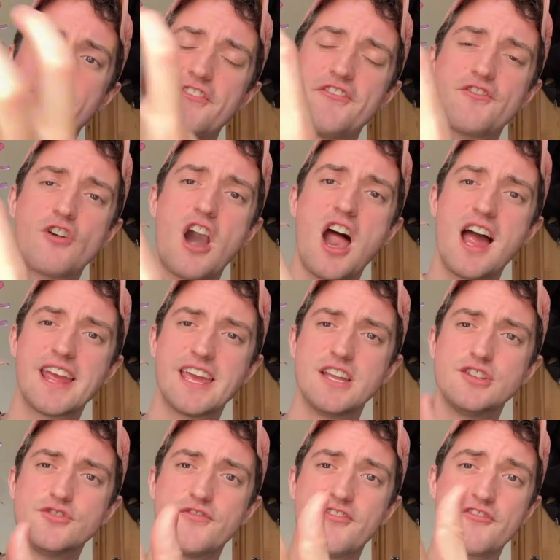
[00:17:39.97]
fry and
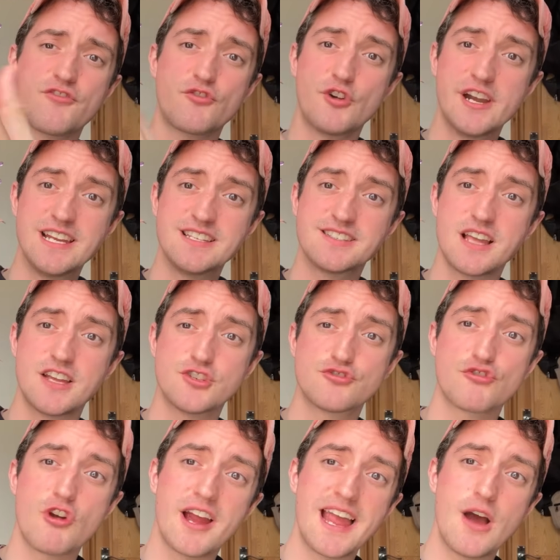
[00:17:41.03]
frizz and
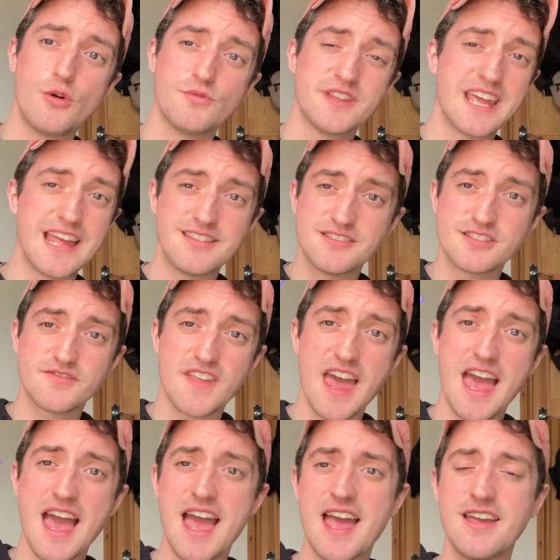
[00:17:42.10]
dry out the ends of the
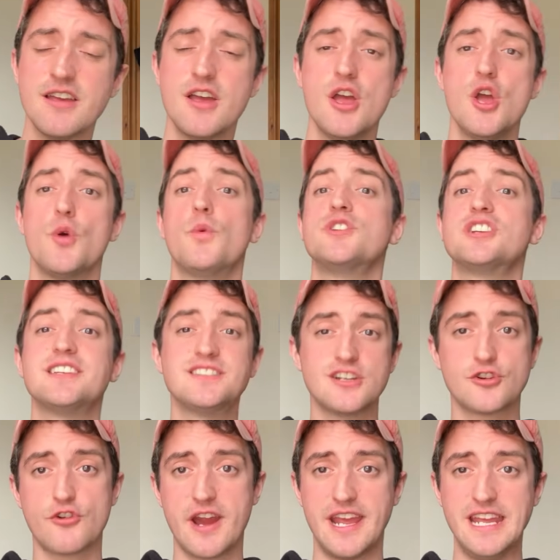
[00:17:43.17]
hair, which isn't
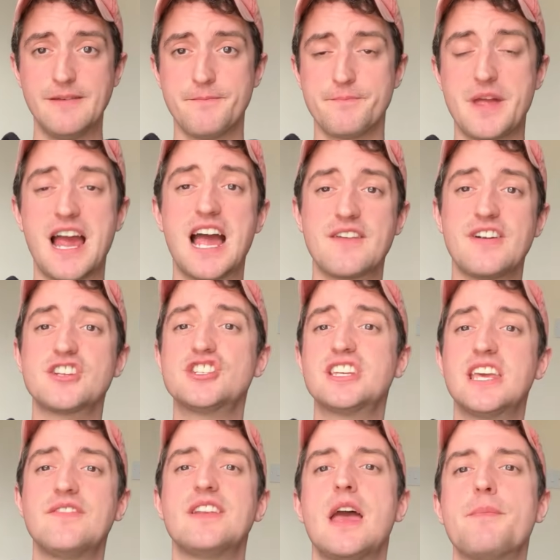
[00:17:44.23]
great. I have actually
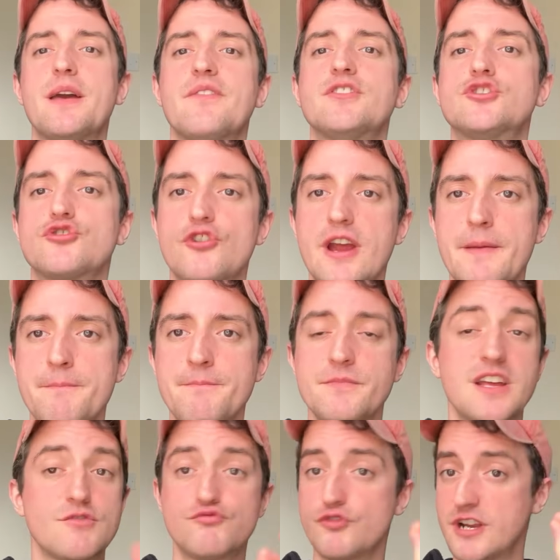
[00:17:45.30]
given it a bit of a trim, like
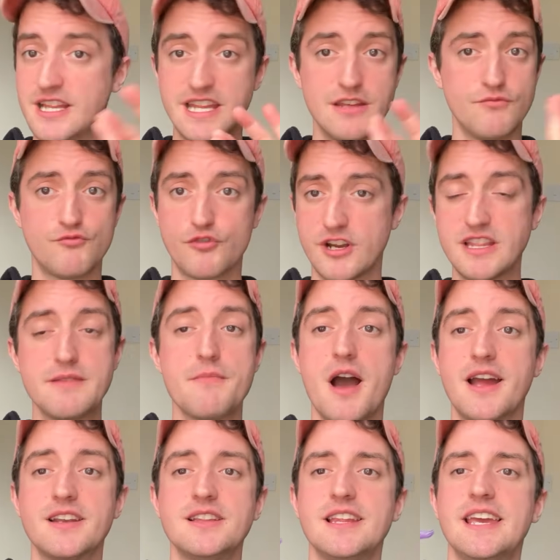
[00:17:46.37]
really
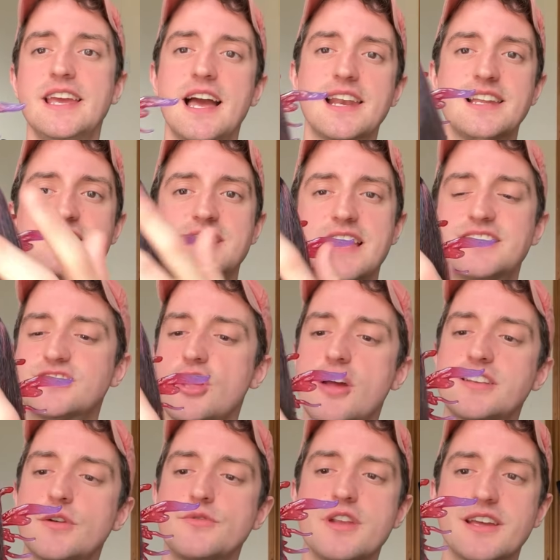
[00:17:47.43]
minorly, and it's turned
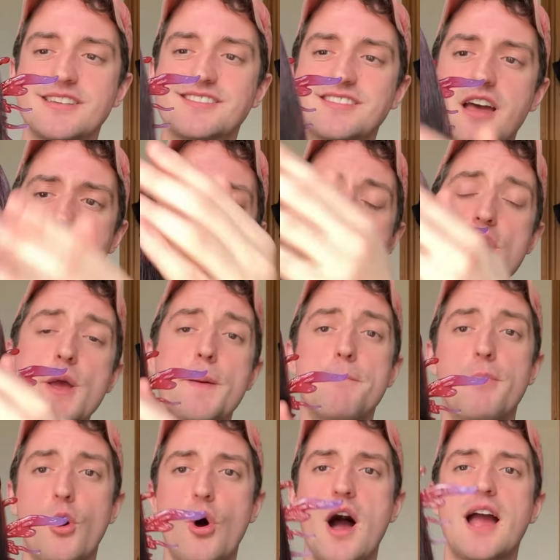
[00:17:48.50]
out nicer.
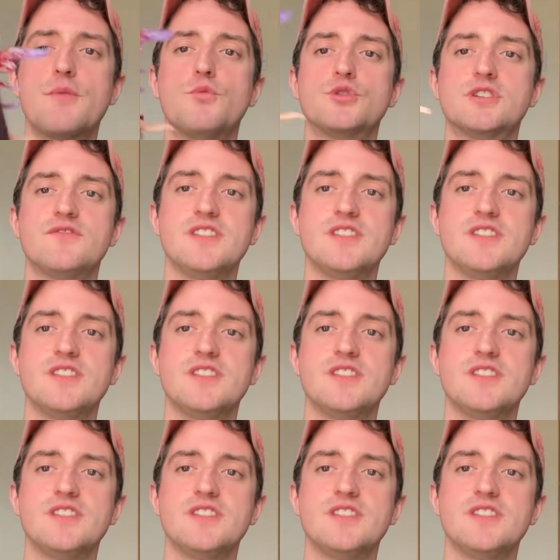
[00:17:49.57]
But I would have